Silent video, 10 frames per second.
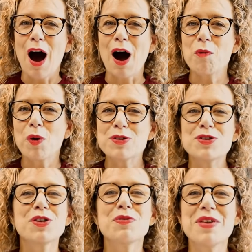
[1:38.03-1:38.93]
I want
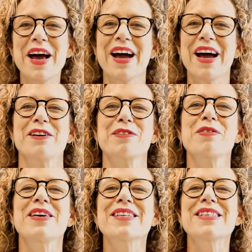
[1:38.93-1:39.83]
to now
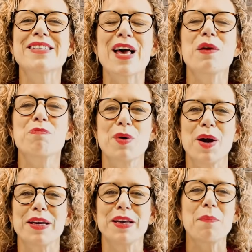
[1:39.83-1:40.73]

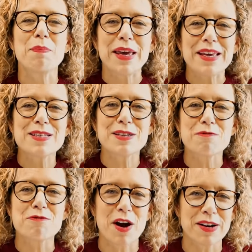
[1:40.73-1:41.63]
celebrate a piece of
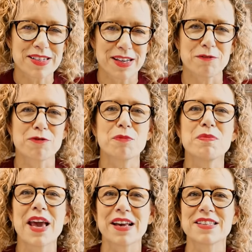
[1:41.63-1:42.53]
writing from
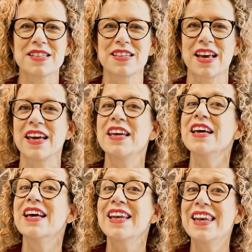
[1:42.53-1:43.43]
yesterday
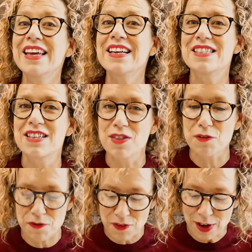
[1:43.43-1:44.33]
linked to the
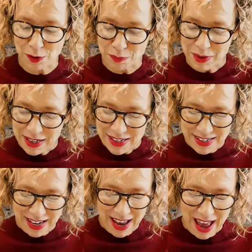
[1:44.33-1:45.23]
film
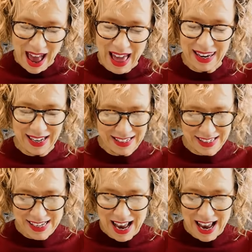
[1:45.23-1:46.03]
Dear Alice,